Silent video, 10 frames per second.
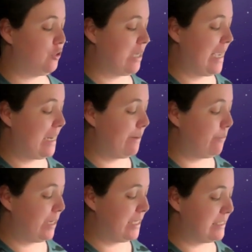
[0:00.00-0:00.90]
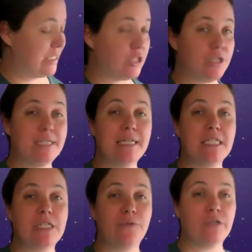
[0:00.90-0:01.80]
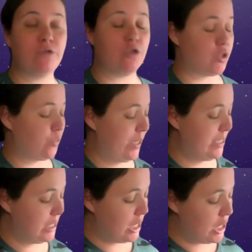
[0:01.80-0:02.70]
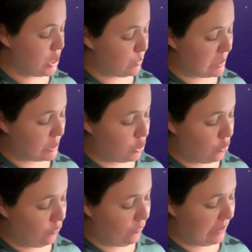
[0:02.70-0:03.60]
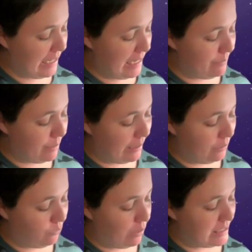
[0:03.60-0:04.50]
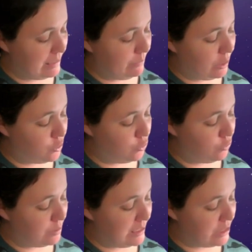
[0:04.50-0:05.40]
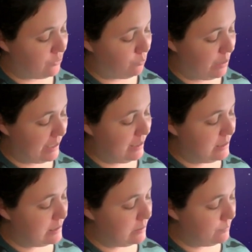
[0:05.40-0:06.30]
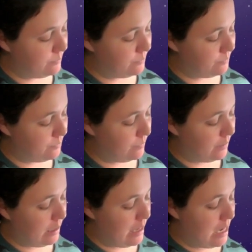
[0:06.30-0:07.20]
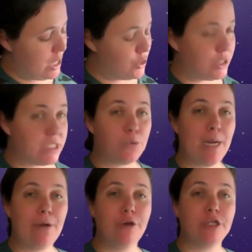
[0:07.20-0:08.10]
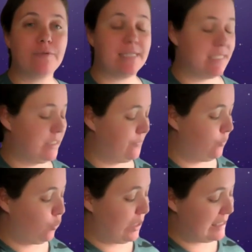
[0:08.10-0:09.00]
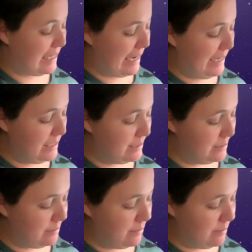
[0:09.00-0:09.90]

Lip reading: Okay, and I'm minusing. So this is difference of two squares. So I start off again by writing my two sets of brackets. The square root of 64 is 8.